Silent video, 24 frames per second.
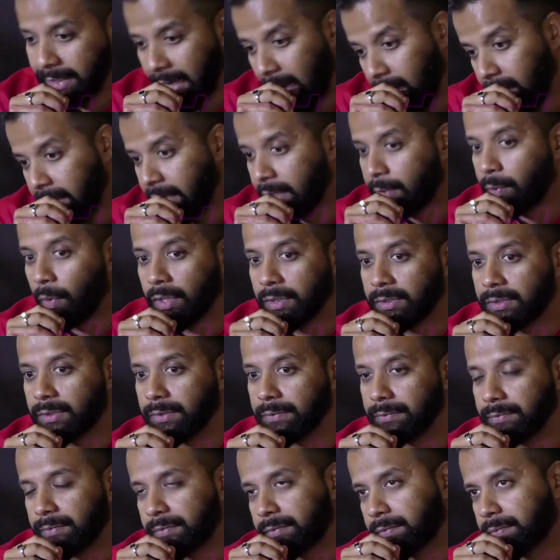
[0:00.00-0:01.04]
Yeah, it
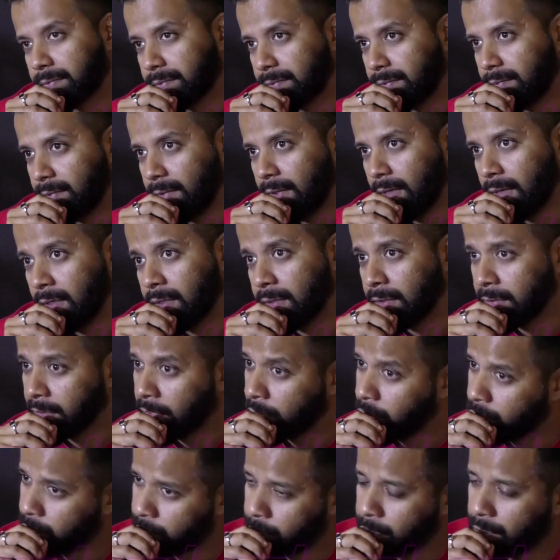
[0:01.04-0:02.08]
was,
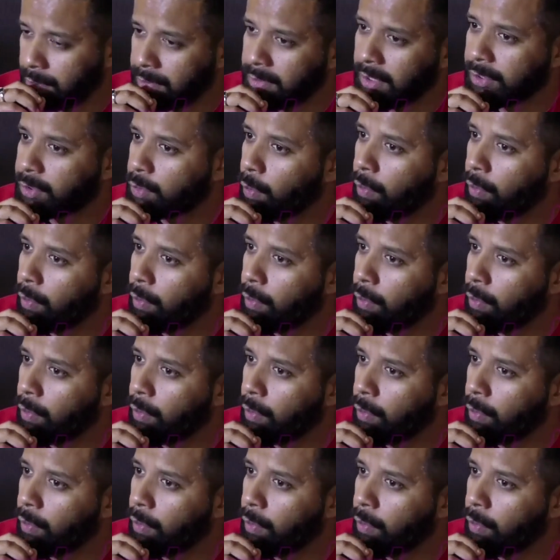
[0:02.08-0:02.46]
the